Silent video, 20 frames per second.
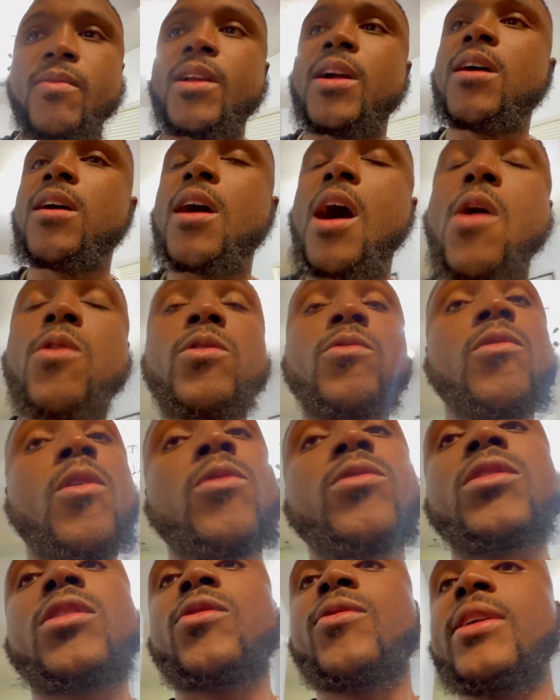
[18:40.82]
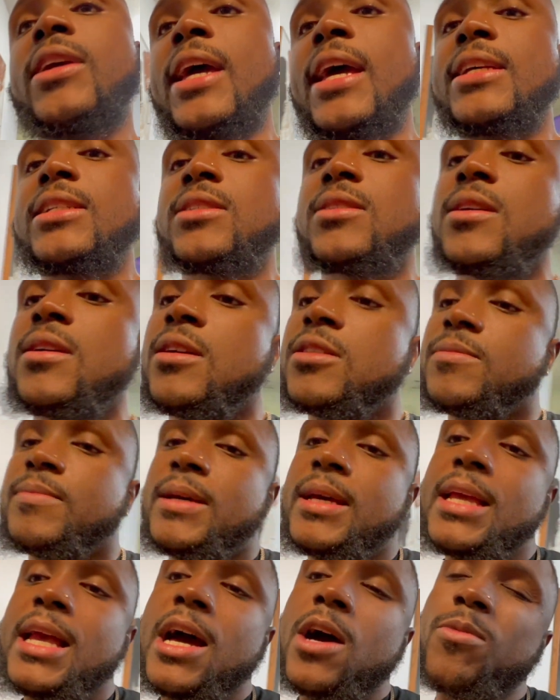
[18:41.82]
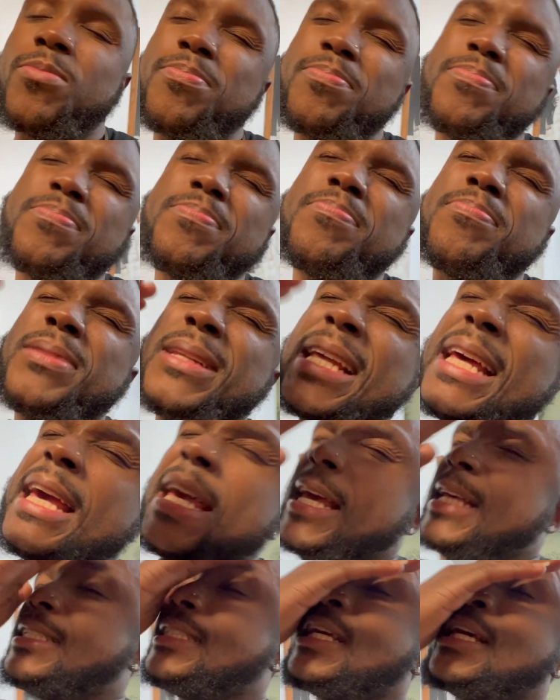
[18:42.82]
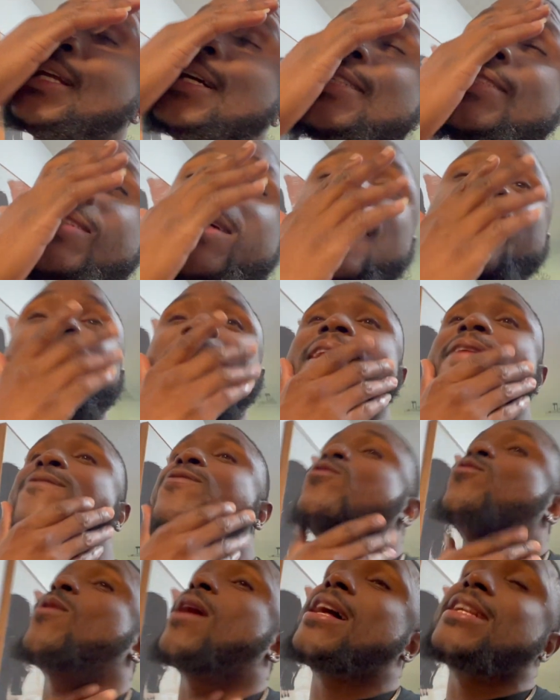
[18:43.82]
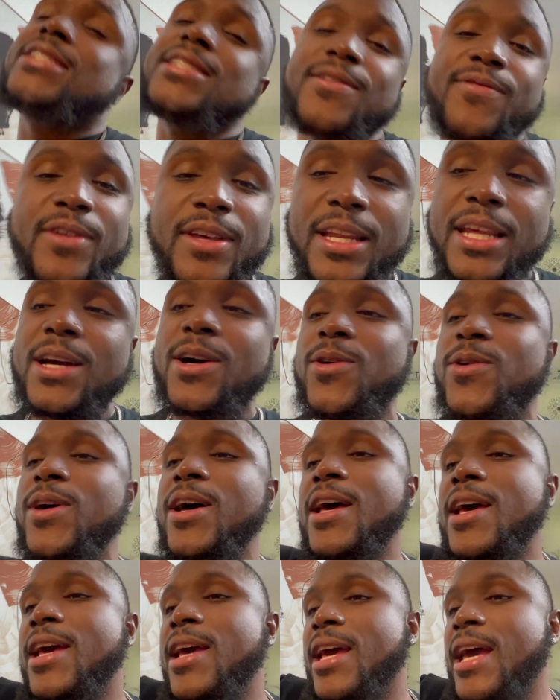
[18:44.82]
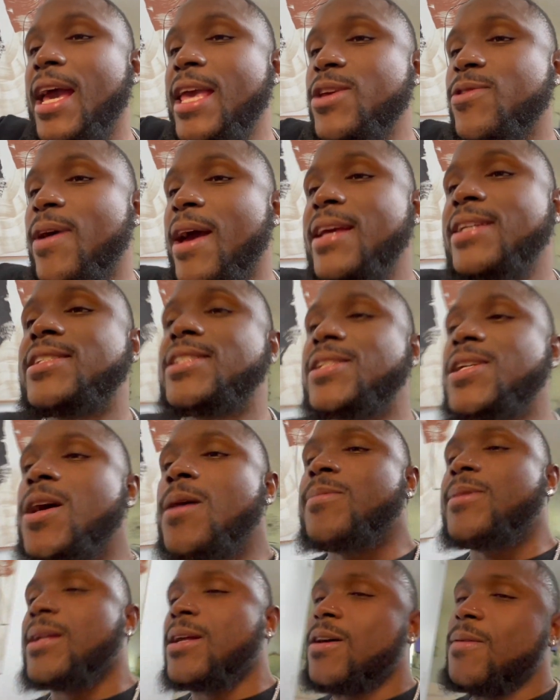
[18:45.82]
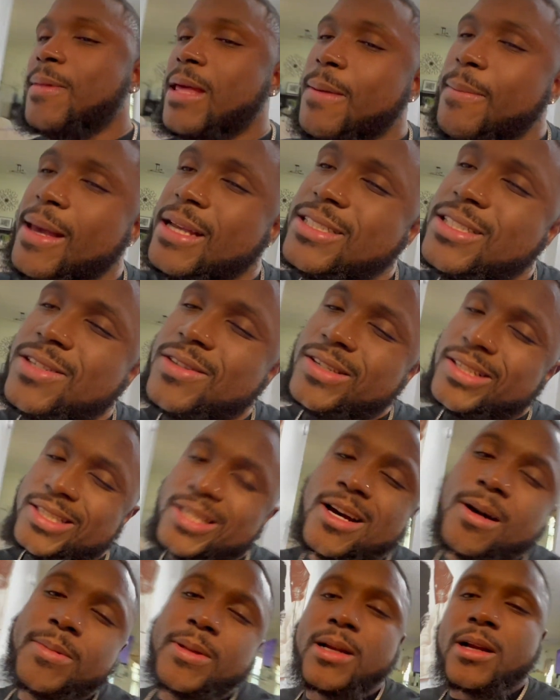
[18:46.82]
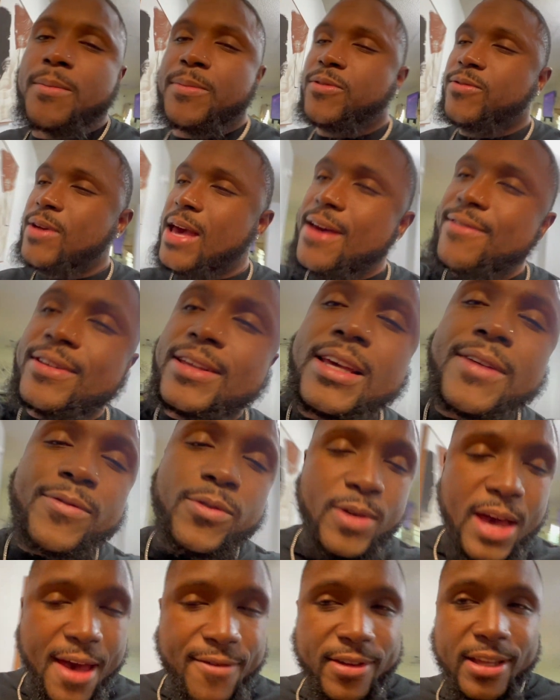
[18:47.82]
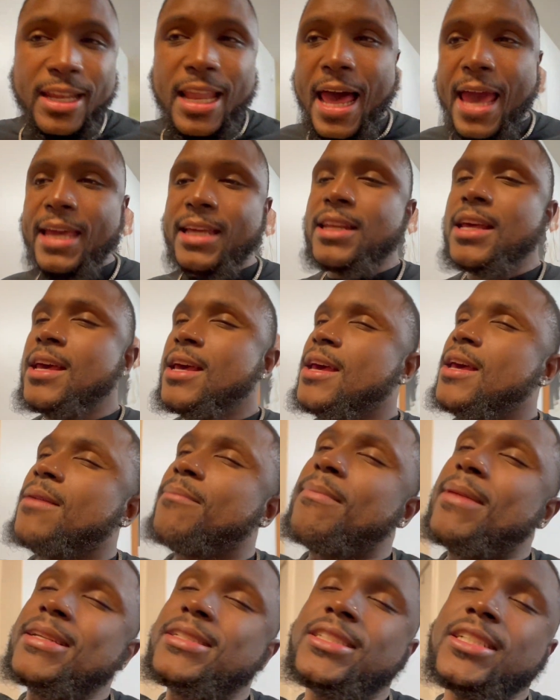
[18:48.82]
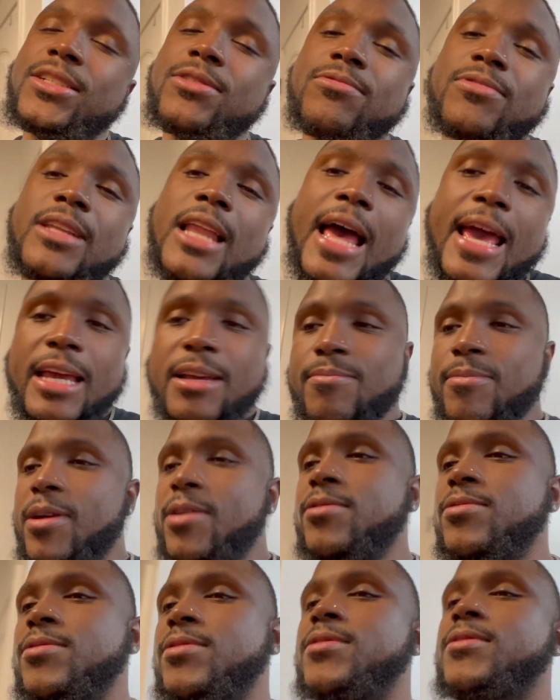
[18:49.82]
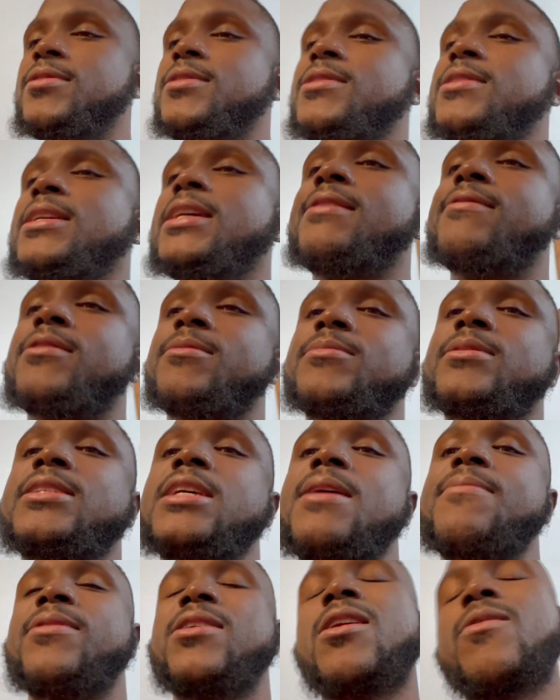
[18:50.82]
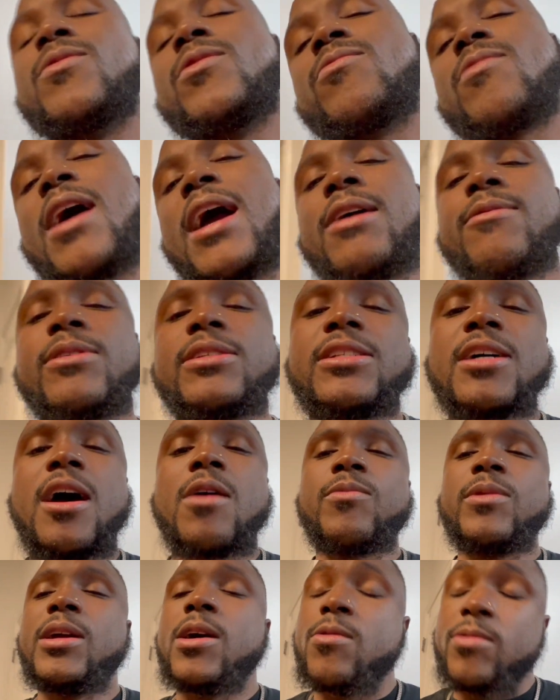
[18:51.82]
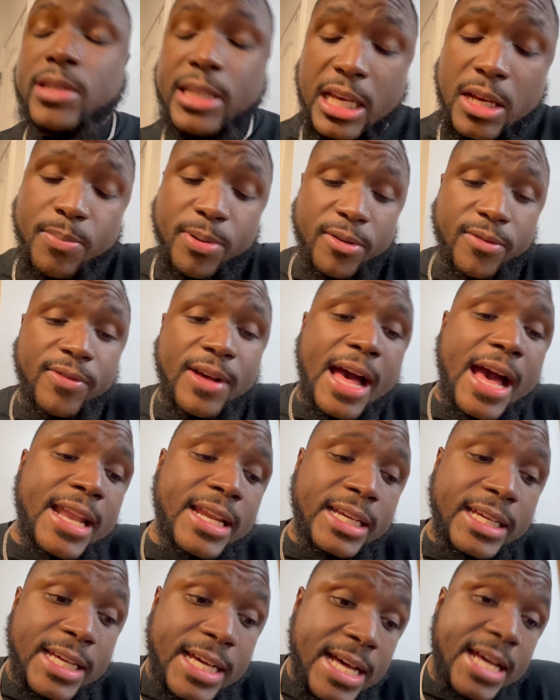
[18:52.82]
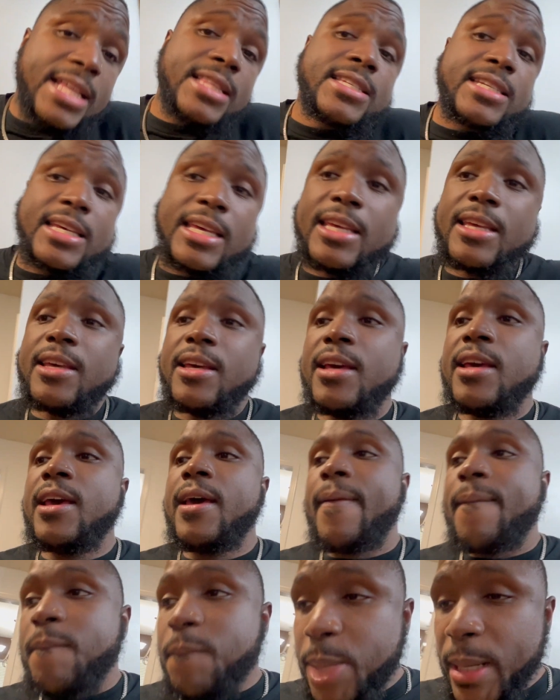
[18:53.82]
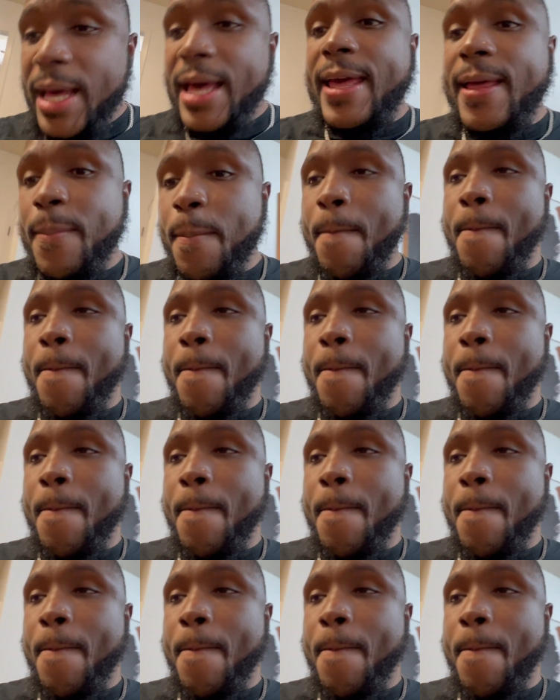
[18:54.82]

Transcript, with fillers: Uh, on the road to three K subs, man. Y'all, please get us up, man. If you're watching the video and you ain't subbed it up, man, make sure you subbed it up. If you haven't, if you haven't liked, make sure you like, bro. You did what I'm saying, because we rocking with y'all. We gonna keep providing content, but